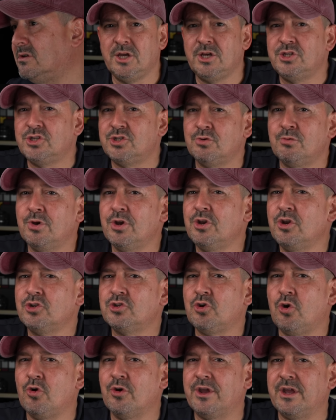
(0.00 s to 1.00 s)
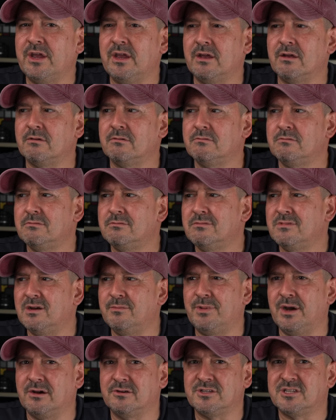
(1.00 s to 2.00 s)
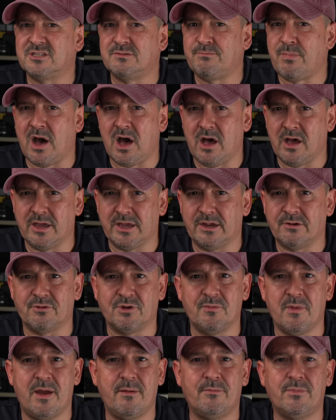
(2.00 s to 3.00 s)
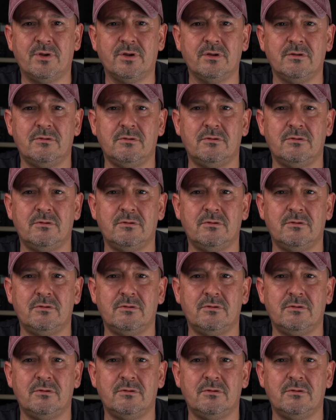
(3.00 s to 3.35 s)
So we're not talking about spying, remember?